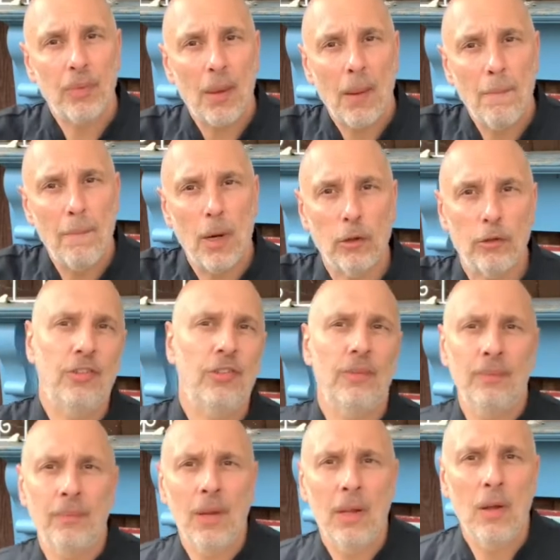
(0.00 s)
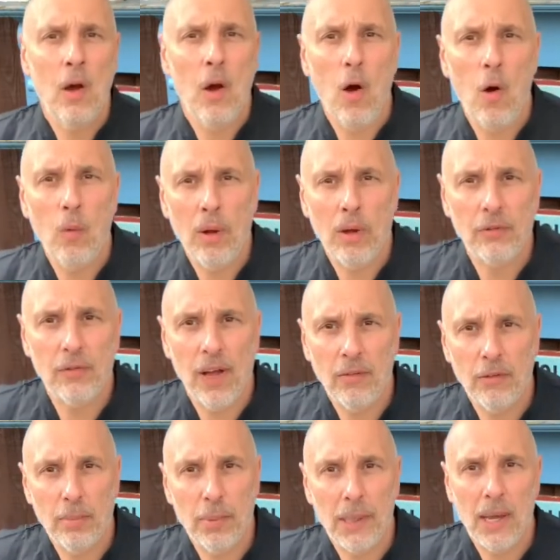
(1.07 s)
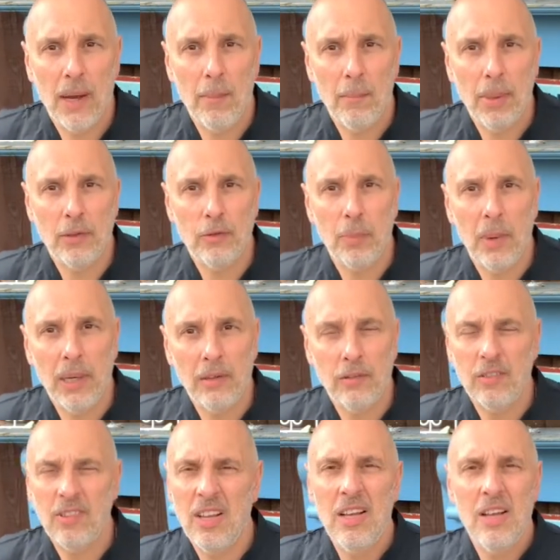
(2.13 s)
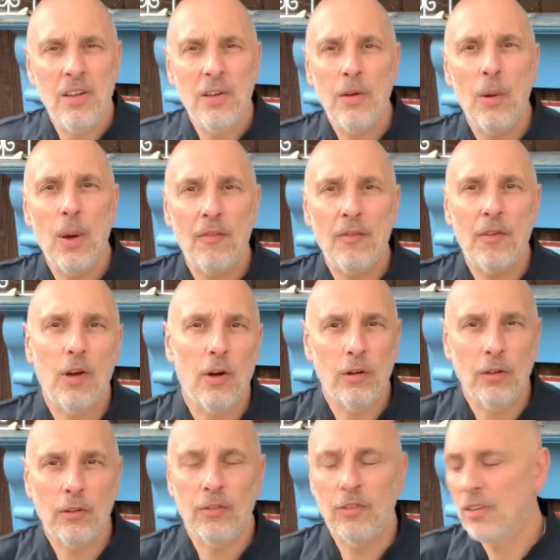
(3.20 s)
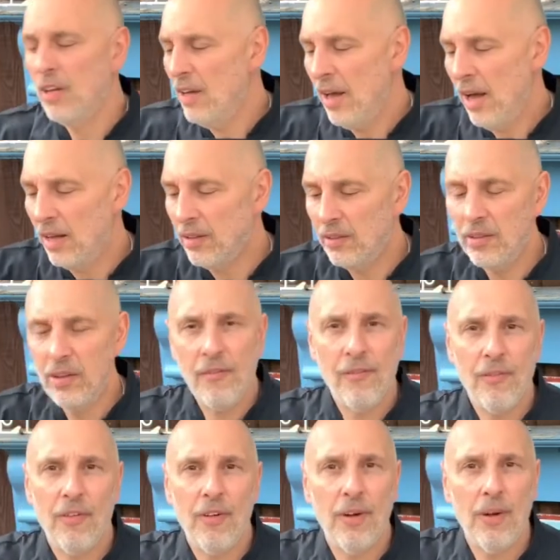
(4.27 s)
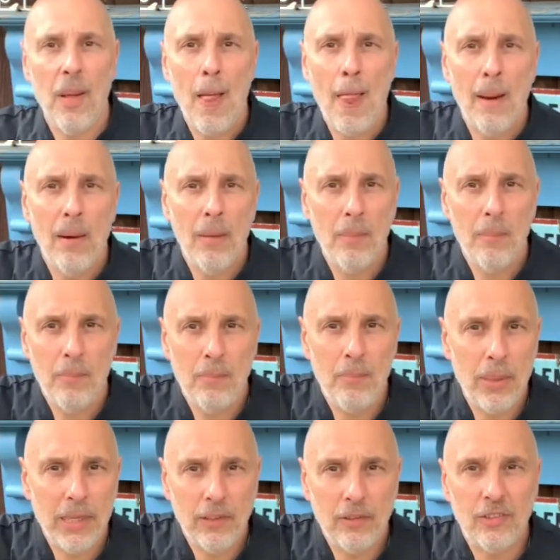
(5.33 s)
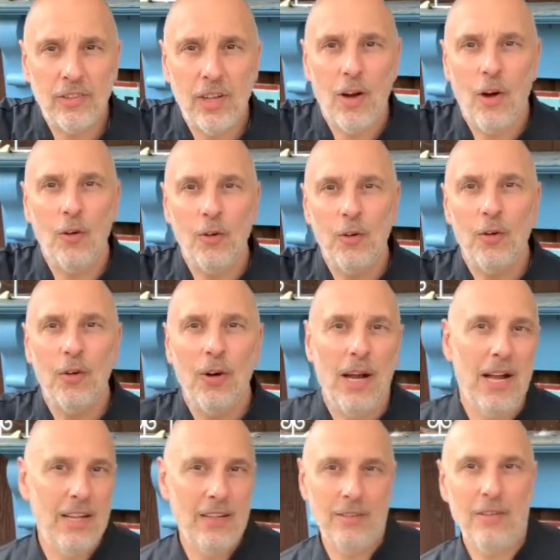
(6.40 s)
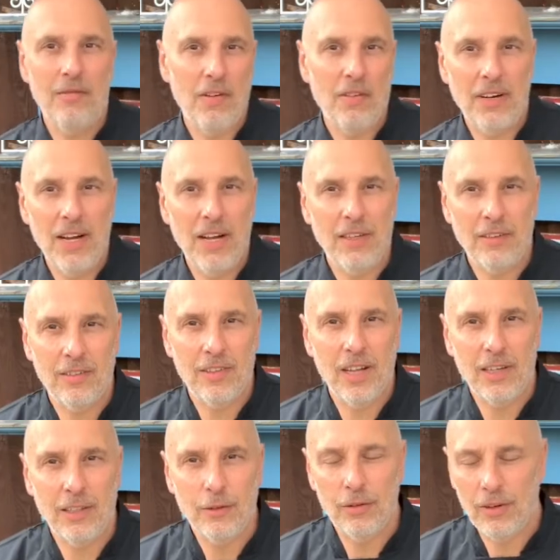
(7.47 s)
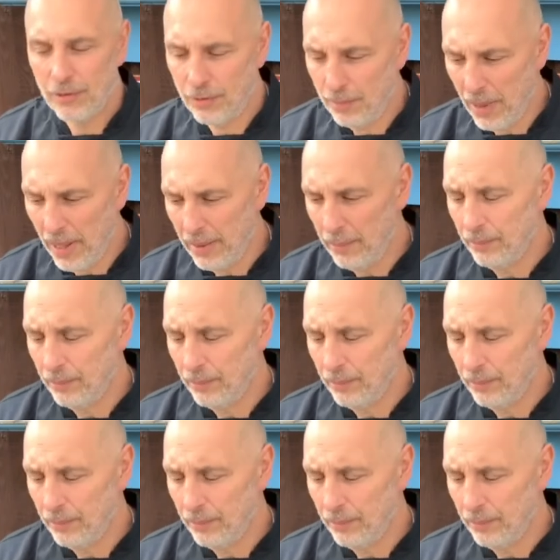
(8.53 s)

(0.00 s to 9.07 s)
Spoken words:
bosh, all those flavours become best mates. You have got a different beast on your hands the very next day, trust me.